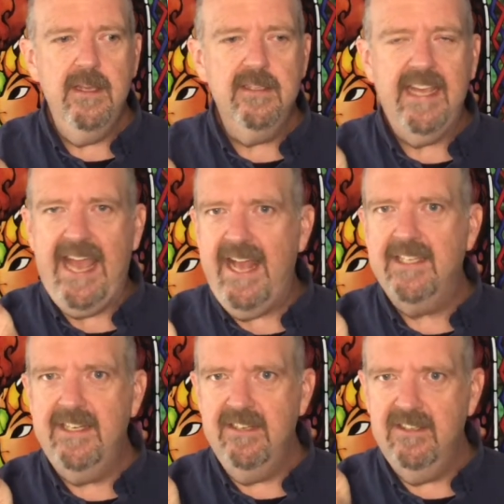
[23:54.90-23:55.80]

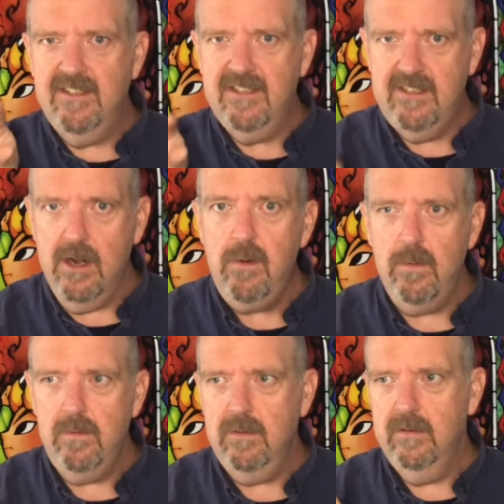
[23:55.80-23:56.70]
cast in
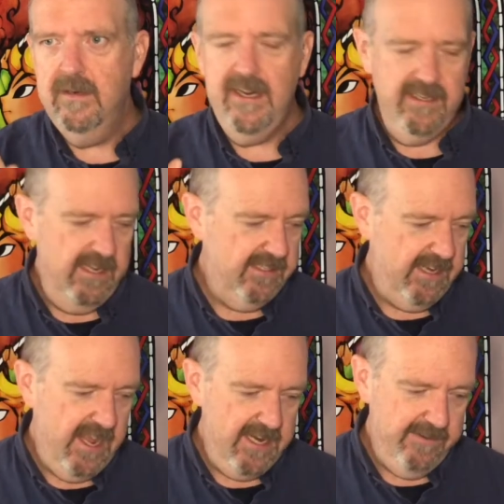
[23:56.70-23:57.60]
stone is
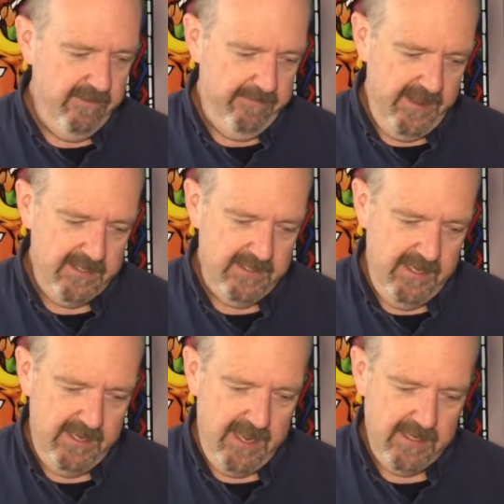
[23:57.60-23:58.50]
kind of a
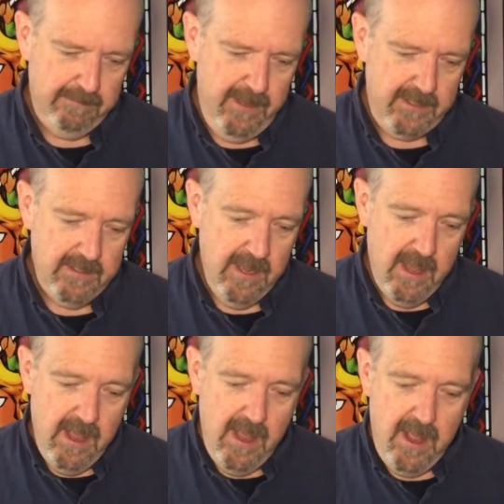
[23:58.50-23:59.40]
fascinating aspect.
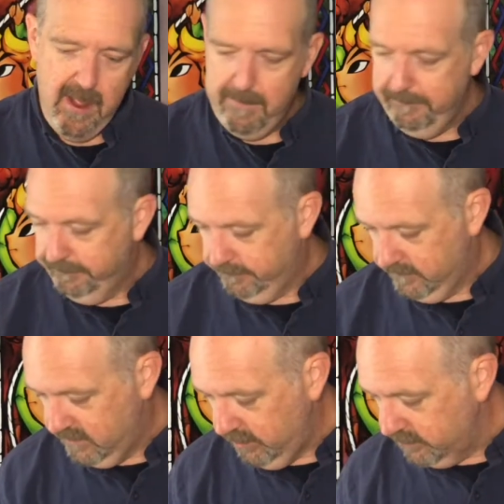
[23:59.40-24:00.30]

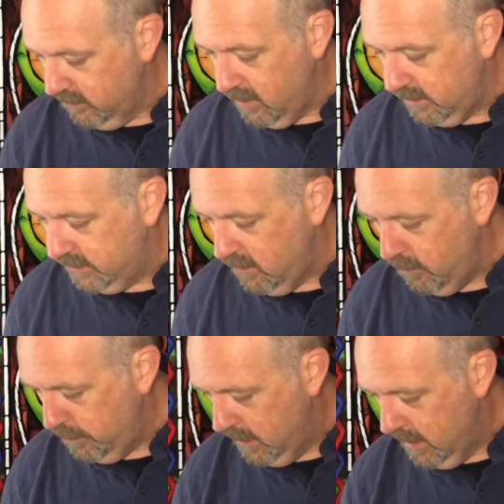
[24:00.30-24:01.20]
Children are also,